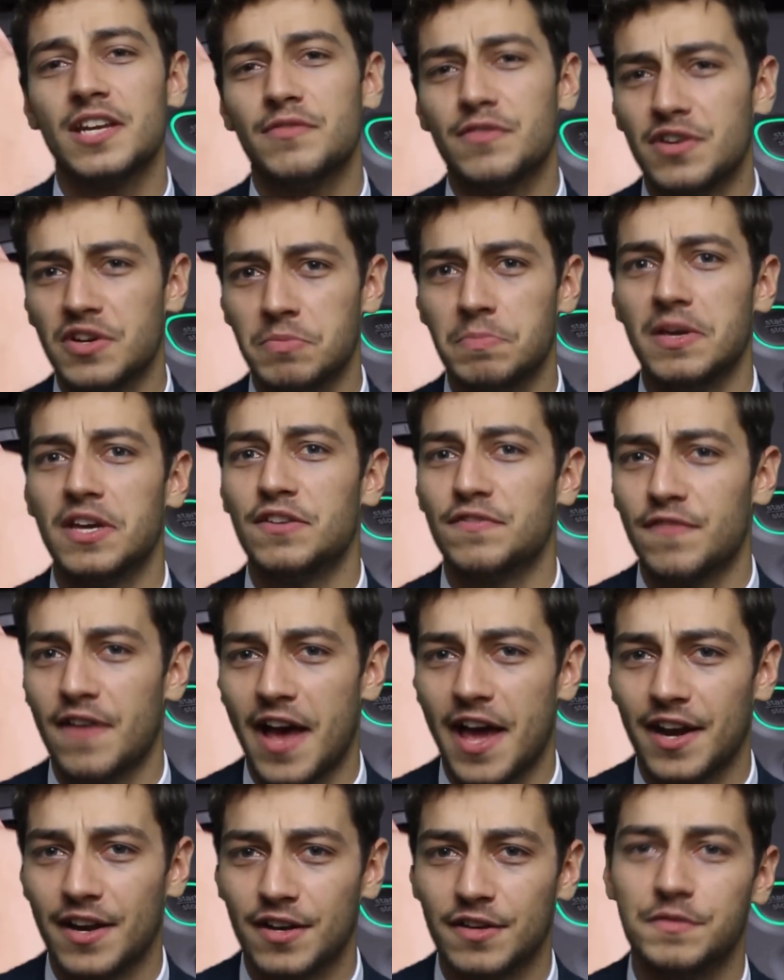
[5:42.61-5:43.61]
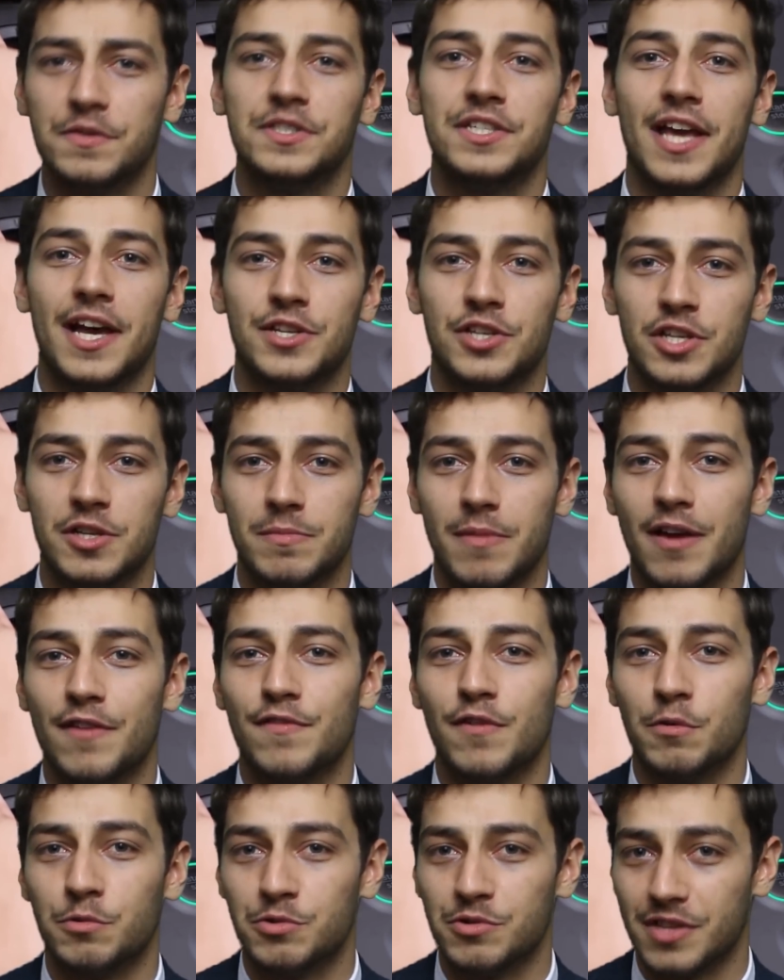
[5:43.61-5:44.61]
never a big fan of attaching my
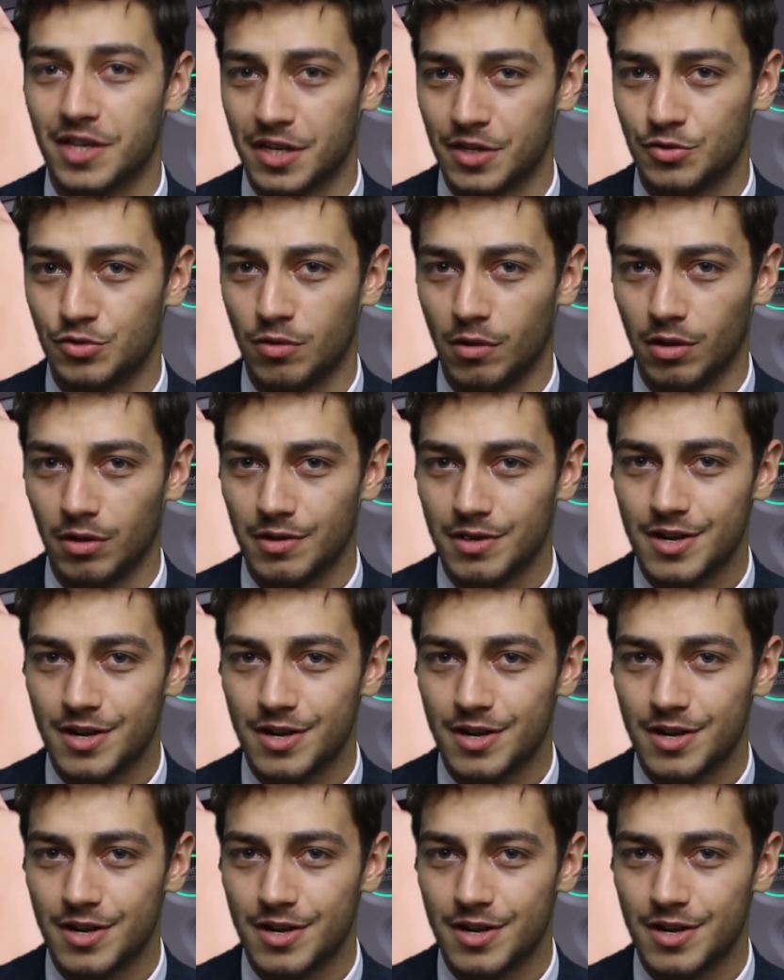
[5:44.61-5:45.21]
phone to the controller.